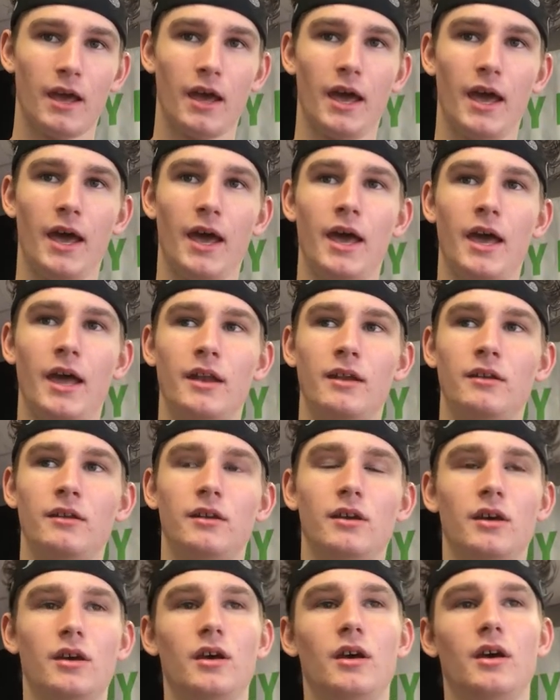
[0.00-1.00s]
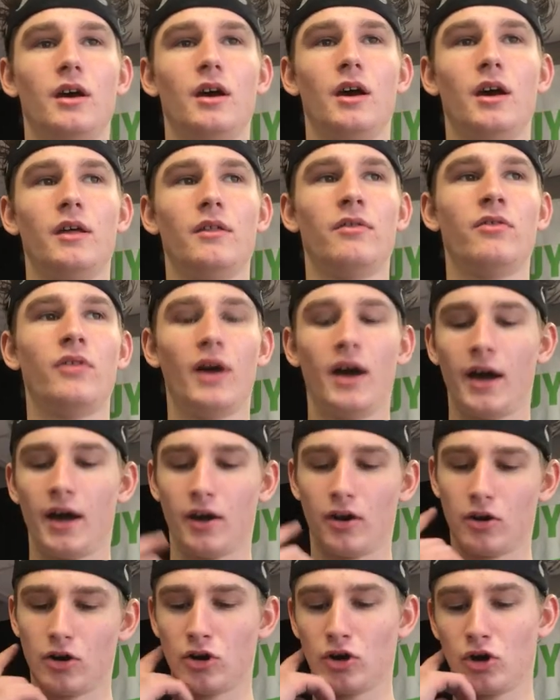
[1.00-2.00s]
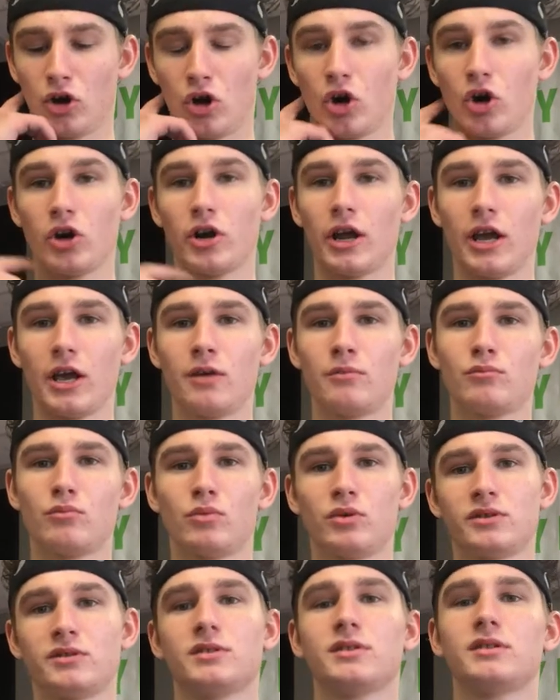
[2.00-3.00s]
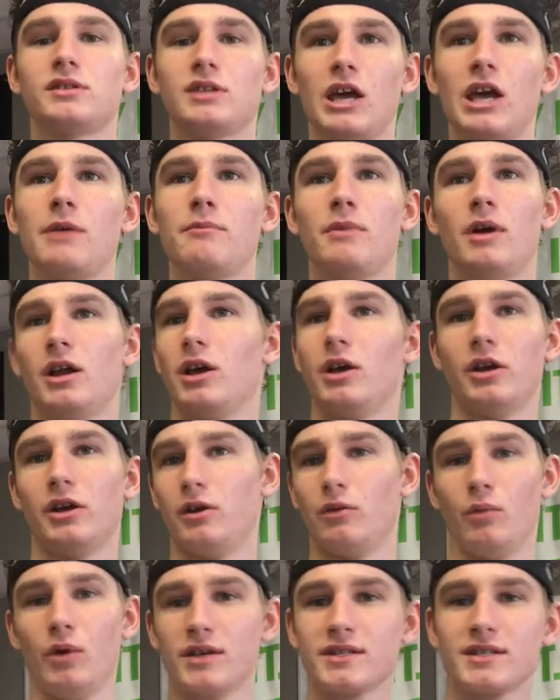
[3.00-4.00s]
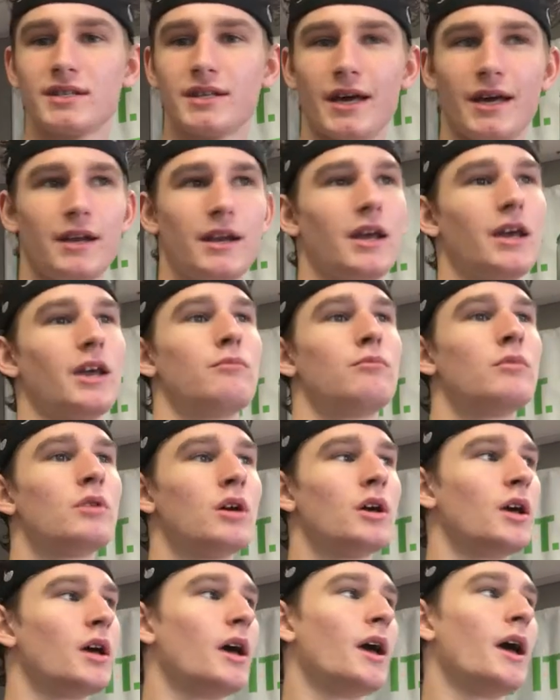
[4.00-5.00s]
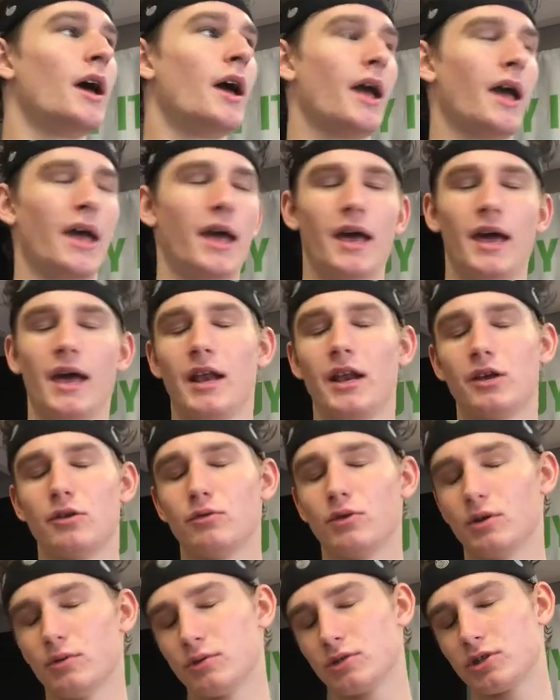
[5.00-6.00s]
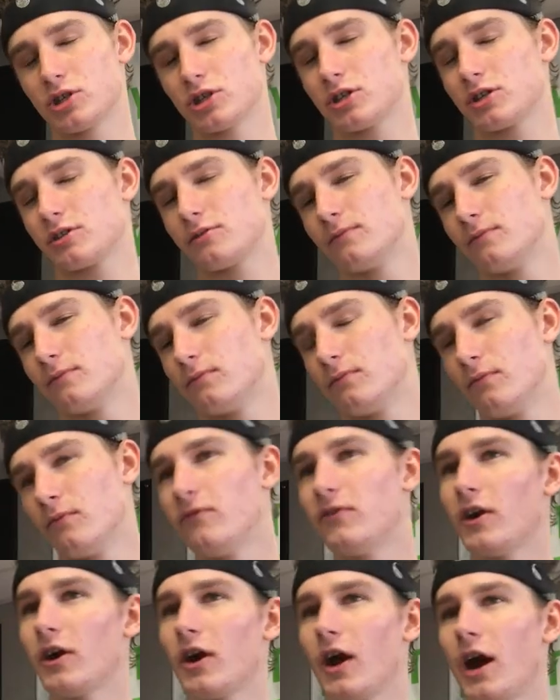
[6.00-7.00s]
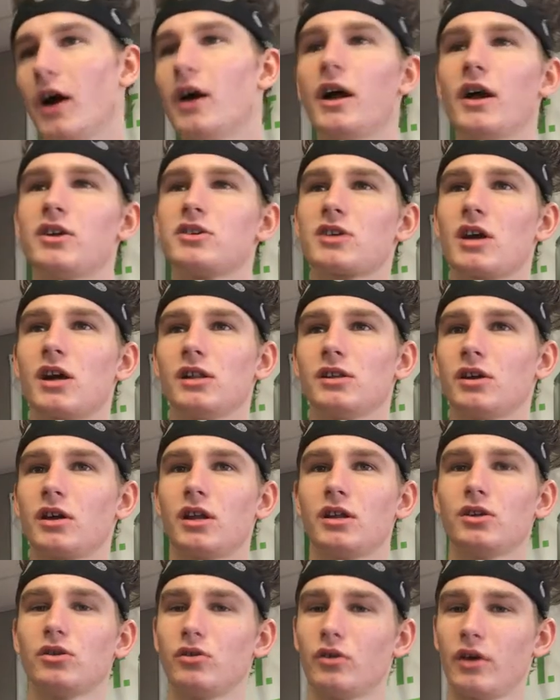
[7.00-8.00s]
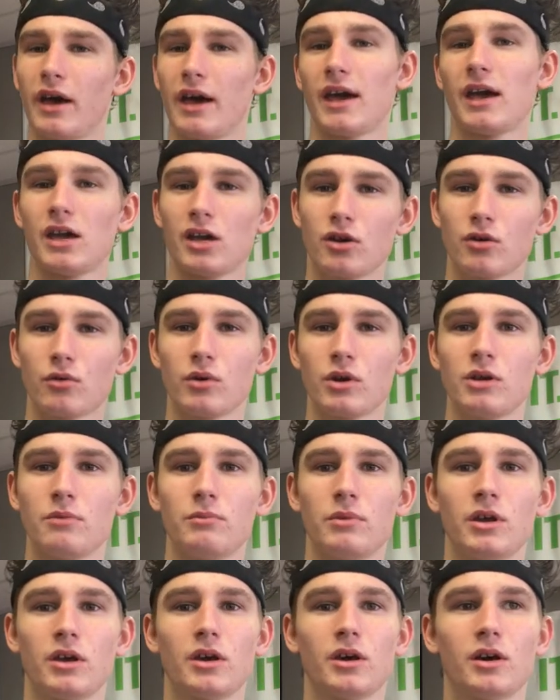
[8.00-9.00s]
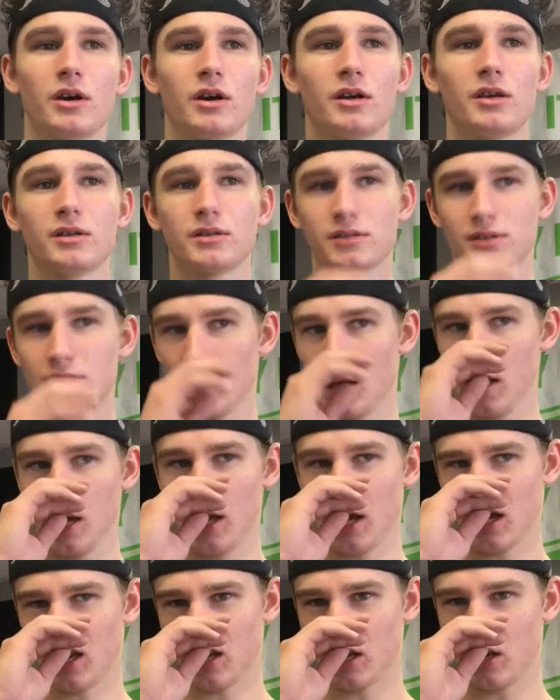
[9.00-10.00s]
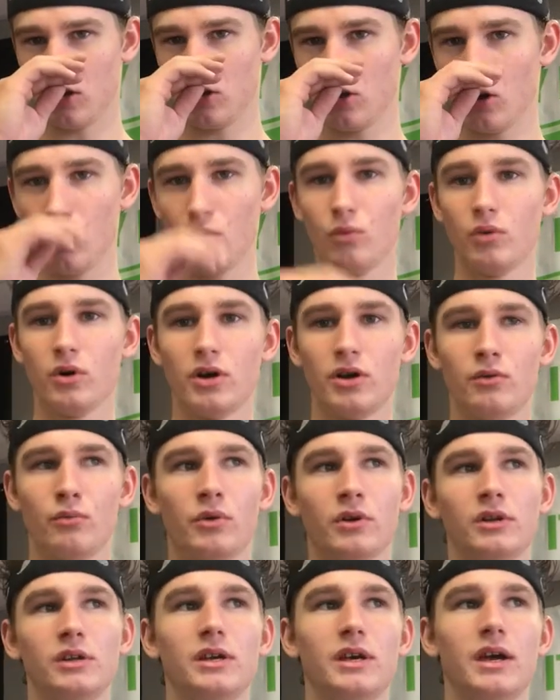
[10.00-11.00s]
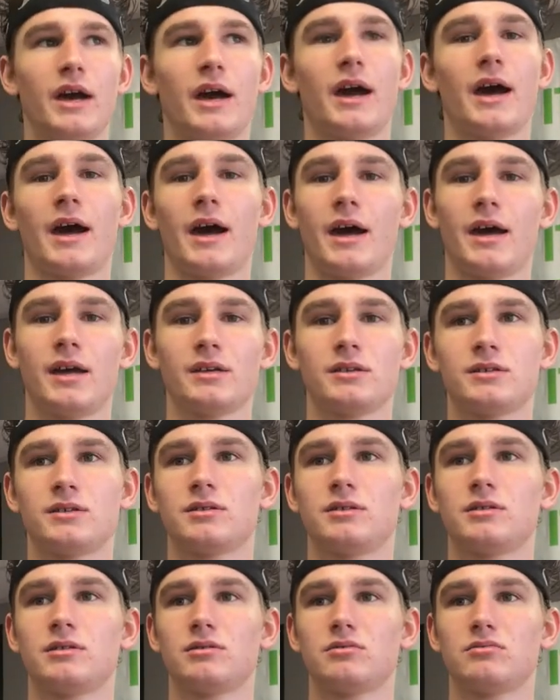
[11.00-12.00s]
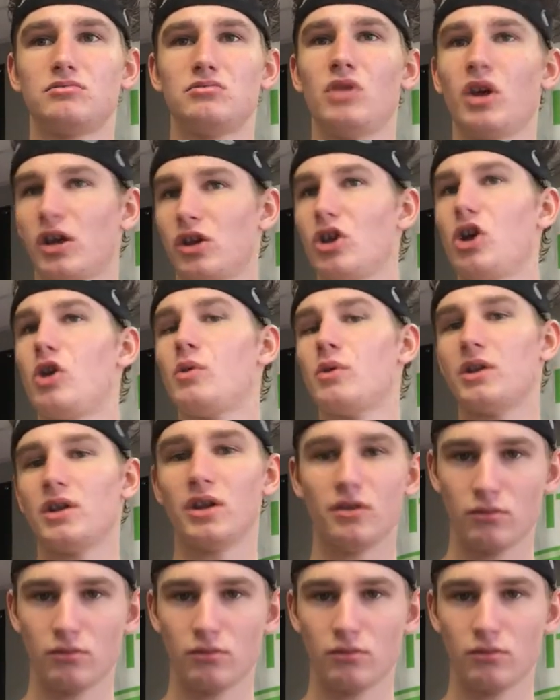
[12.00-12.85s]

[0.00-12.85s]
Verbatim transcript: and that her name was this name and it, and it wasn't that name, and it, it was just very. I, I just got like a little angry because no one really has like no one